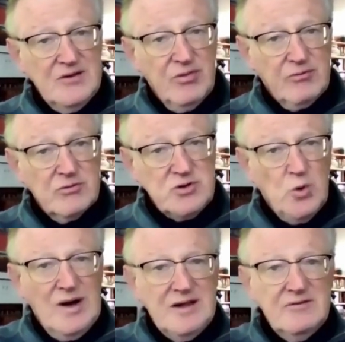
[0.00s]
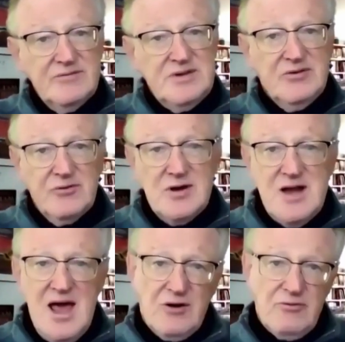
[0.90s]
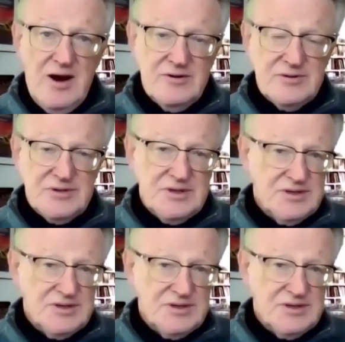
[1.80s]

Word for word: through 12 different narrators,